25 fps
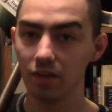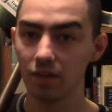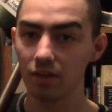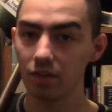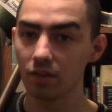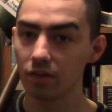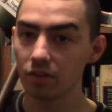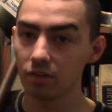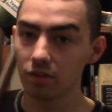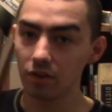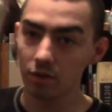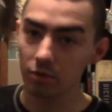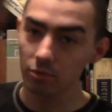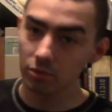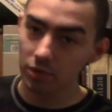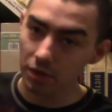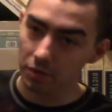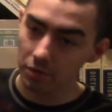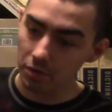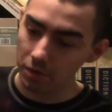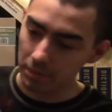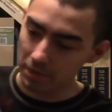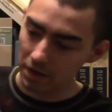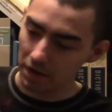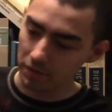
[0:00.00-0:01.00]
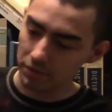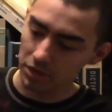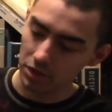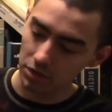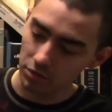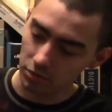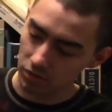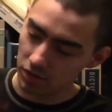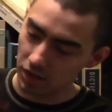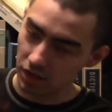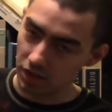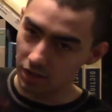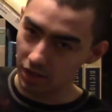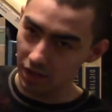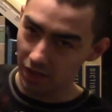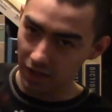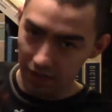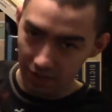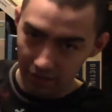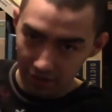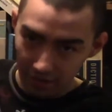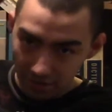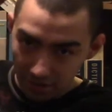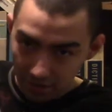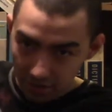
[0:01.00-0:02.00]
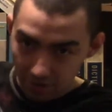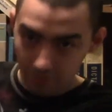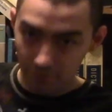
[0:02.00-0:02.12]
so they would have probably used it like